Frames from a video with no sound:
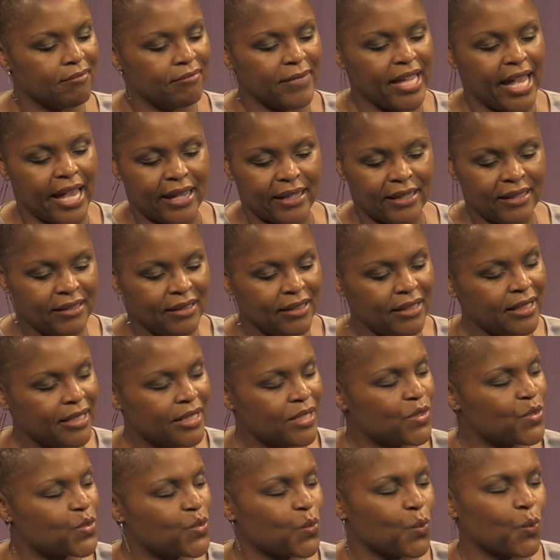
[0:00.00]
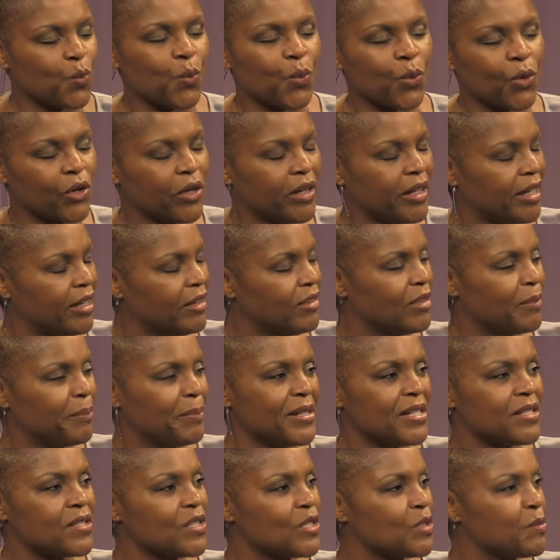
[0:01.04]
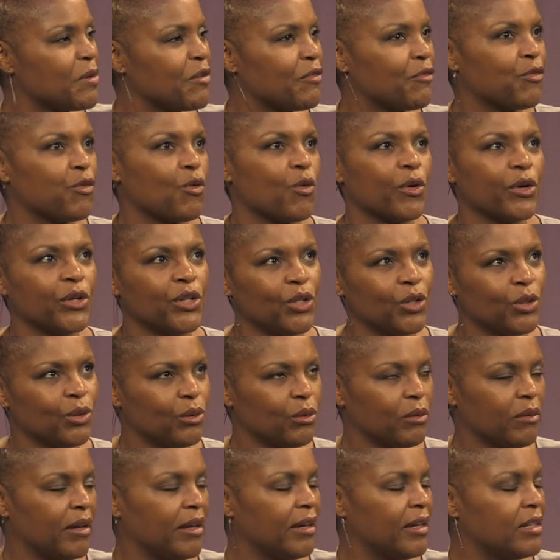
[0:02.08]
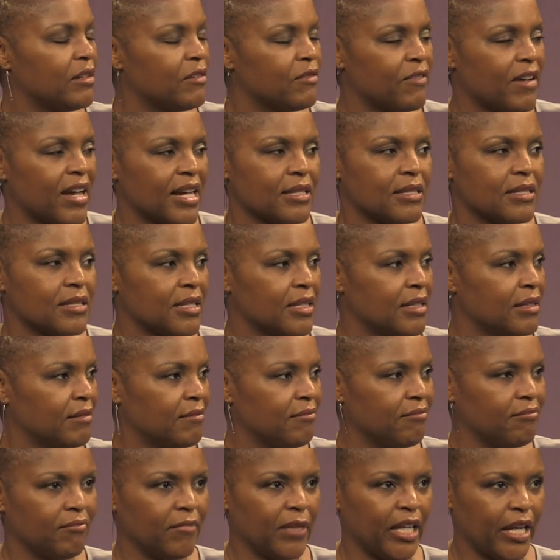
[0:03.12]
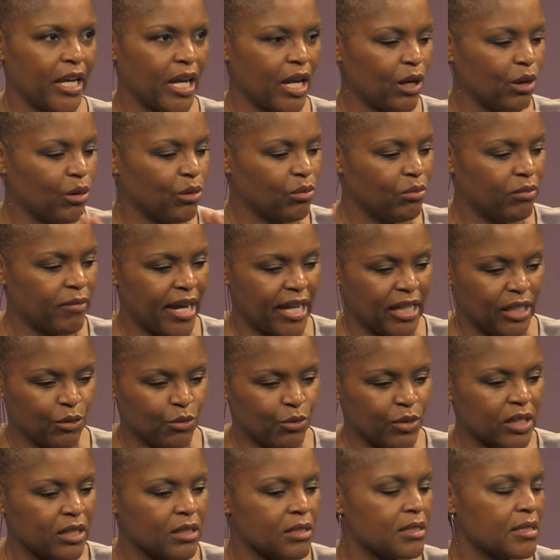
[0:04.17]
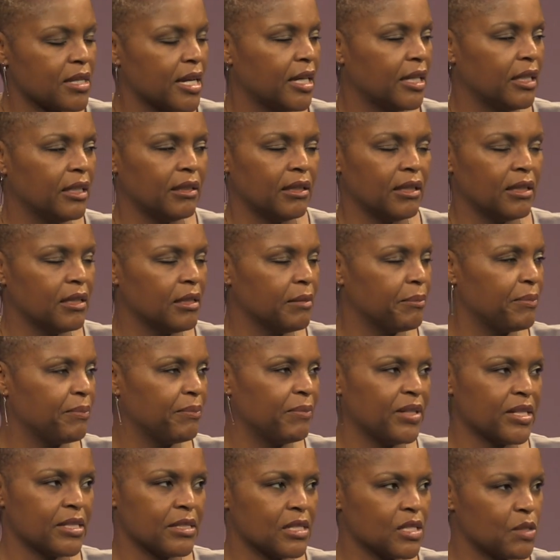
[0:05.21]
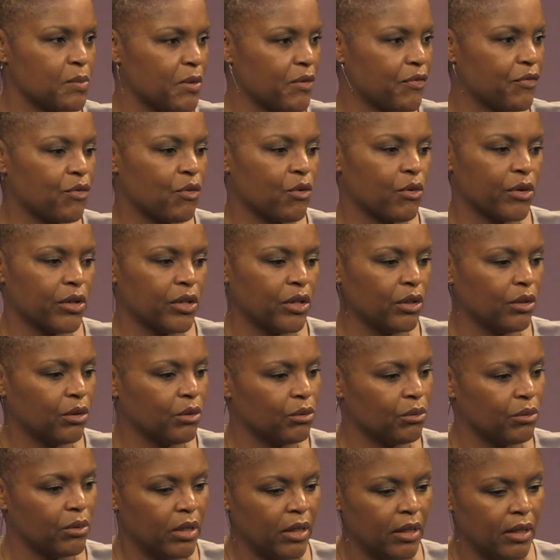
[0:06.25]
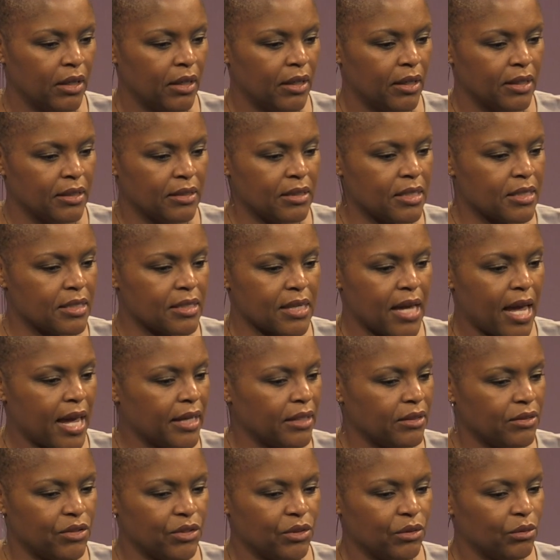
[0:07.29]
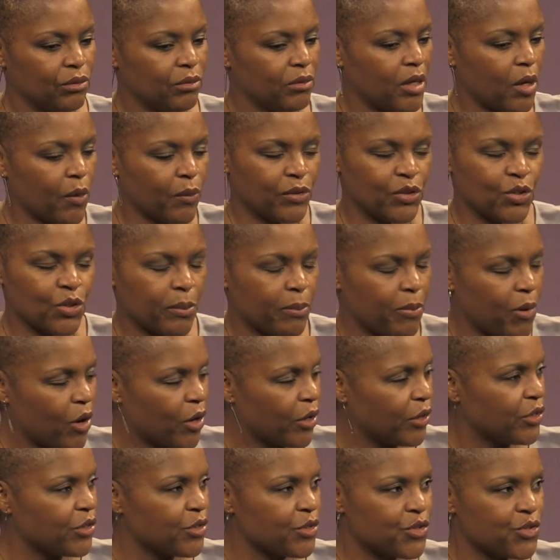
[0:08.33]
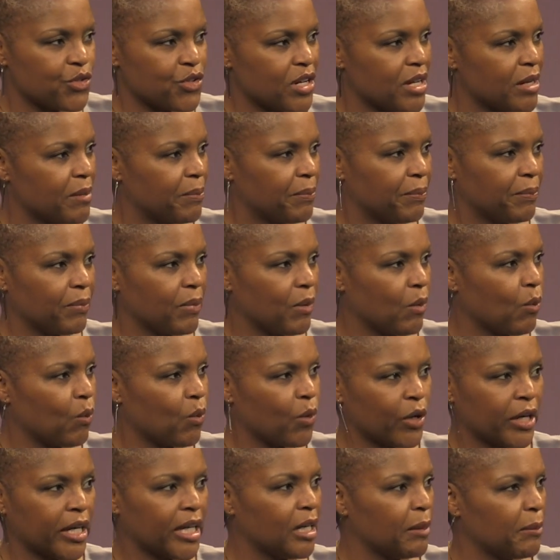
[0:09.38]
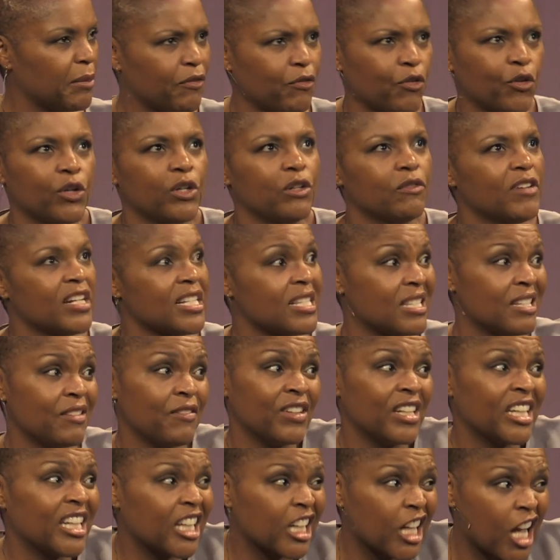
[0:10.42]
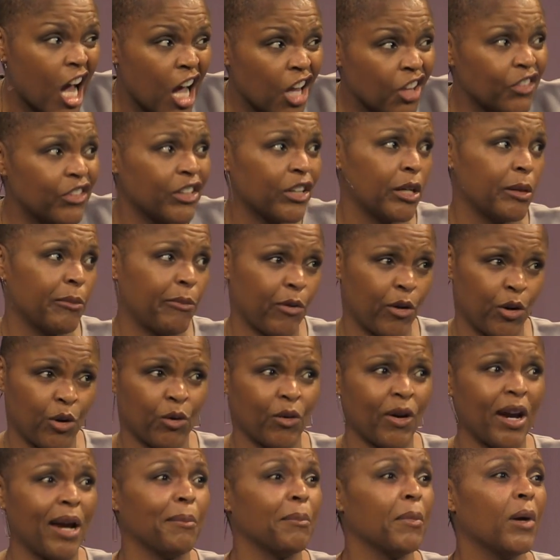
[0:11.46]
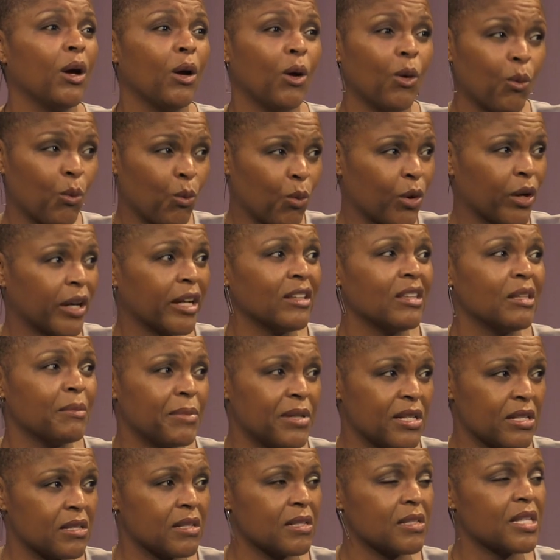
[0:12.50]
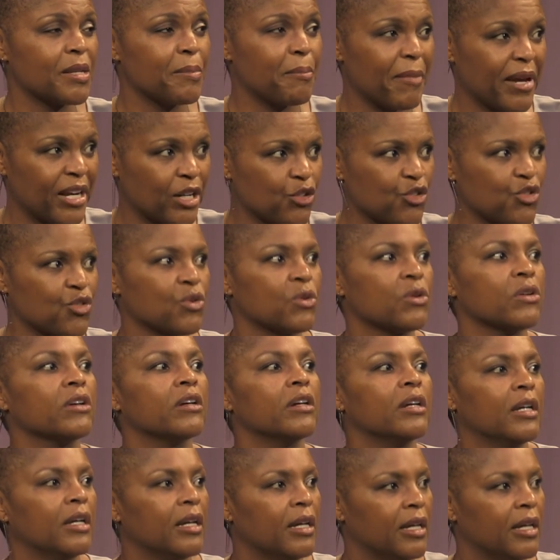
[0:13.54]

Yeah, at least work in the business before you invest in, you know, any real estate in the business, before you decide to go into a partnership, work in it, before you invest even in a culinary program. Work in the business and make sure